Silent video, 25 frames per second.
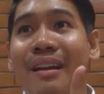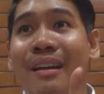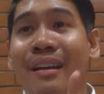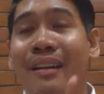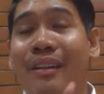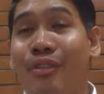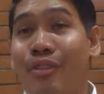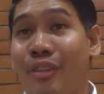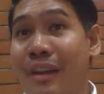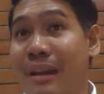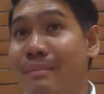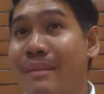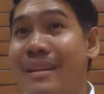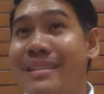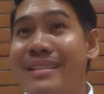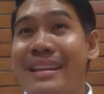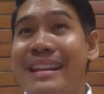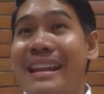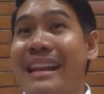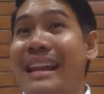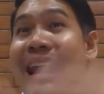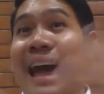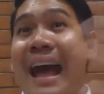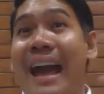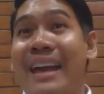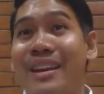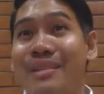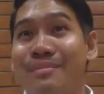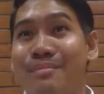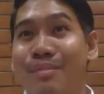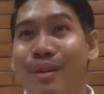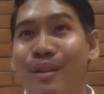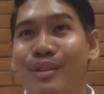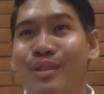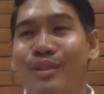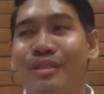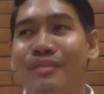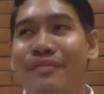criminally liable
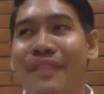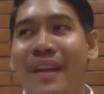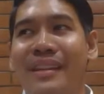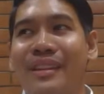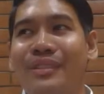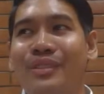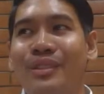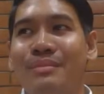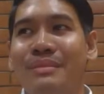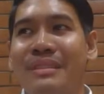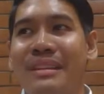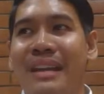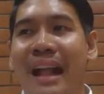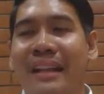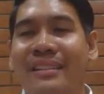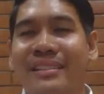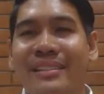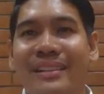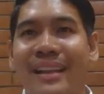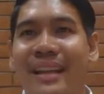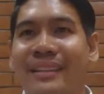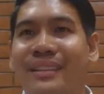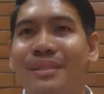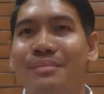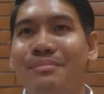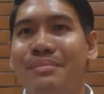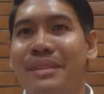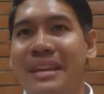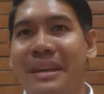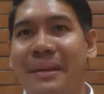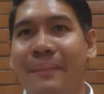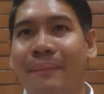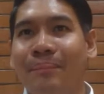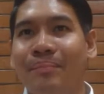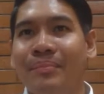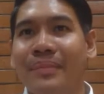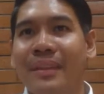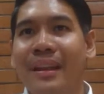or offending to me, I'll just let them be.
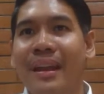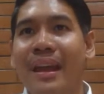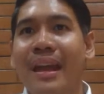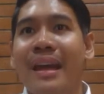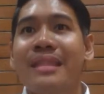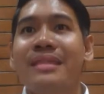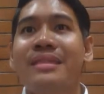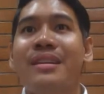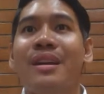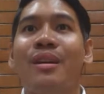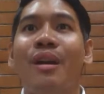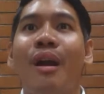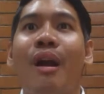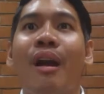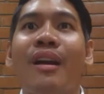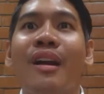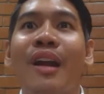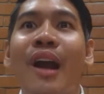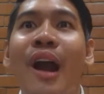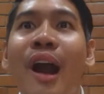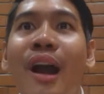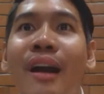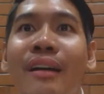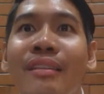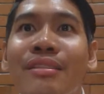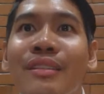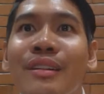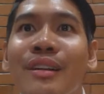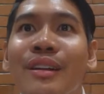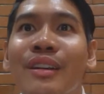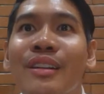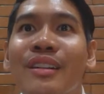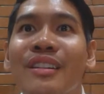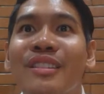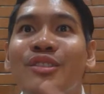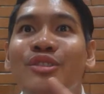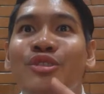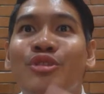There are
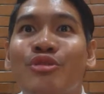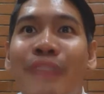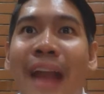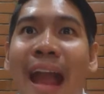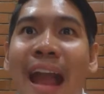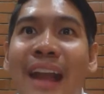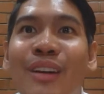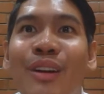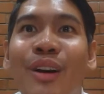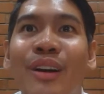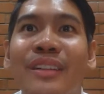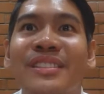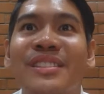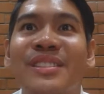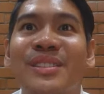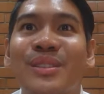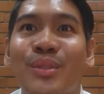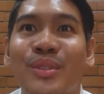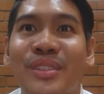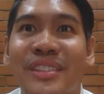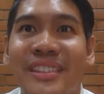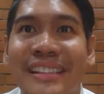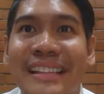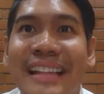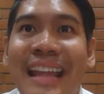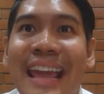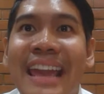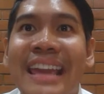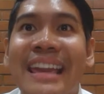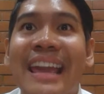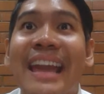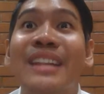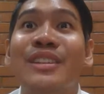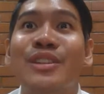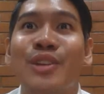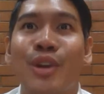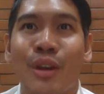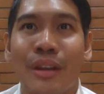other dragons to slay
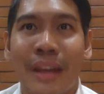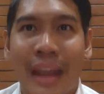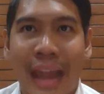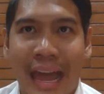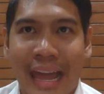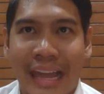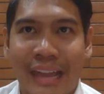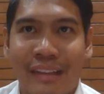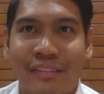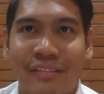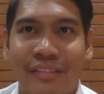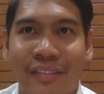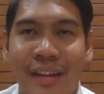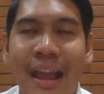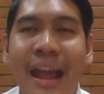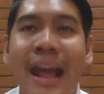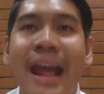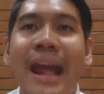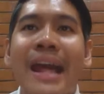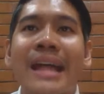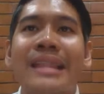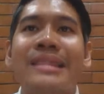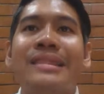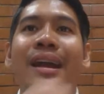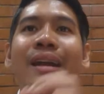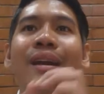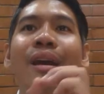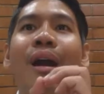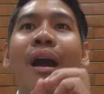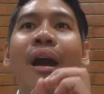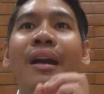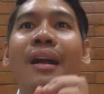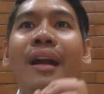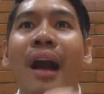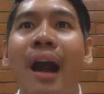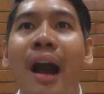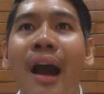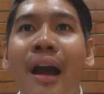in your life. There
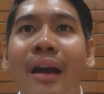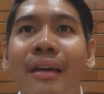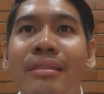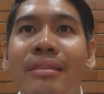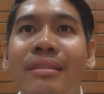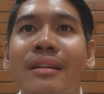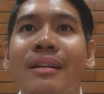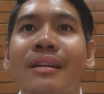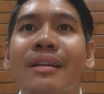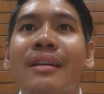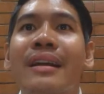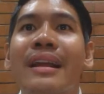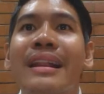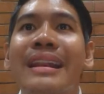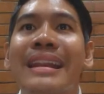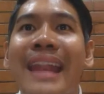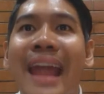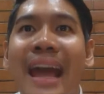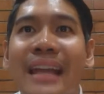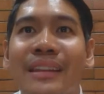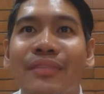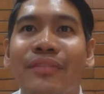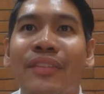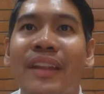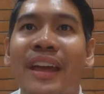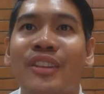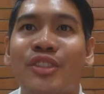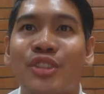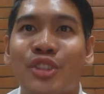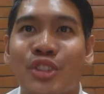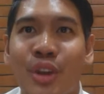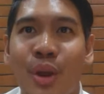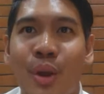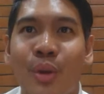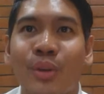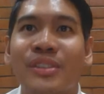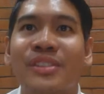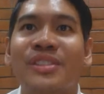are other Netflix
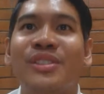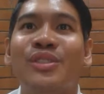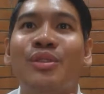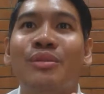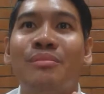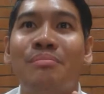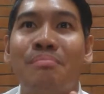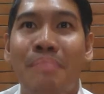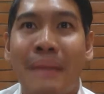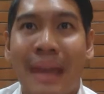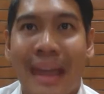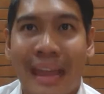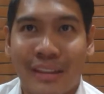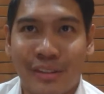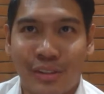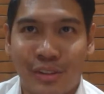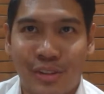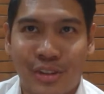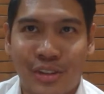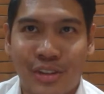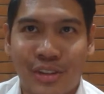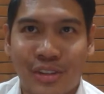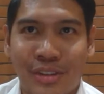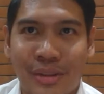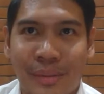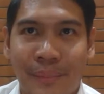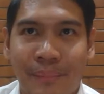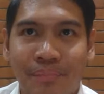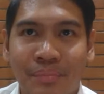shows to binge.